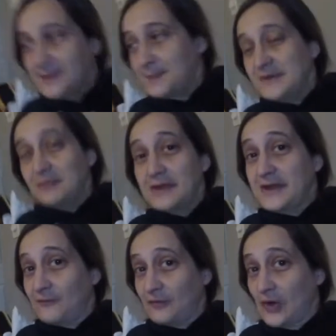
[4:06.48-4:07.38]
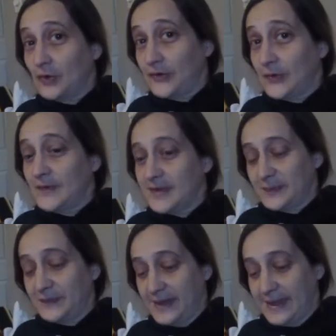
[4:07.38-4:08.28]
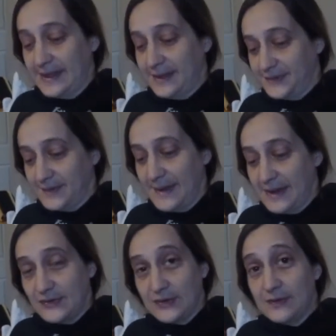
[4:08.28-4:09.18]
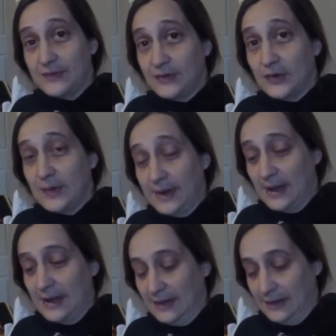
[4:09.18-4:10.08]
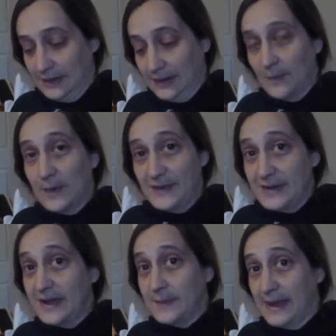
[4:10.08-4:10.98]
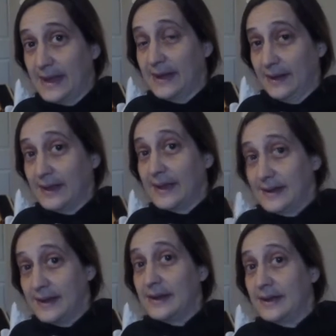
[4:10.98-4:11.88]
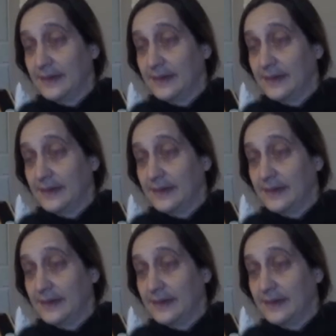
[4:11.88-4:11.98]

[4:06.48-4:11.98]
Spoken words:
been really difficult doing this with the kids and making sure that they're doing what they need to be getting done.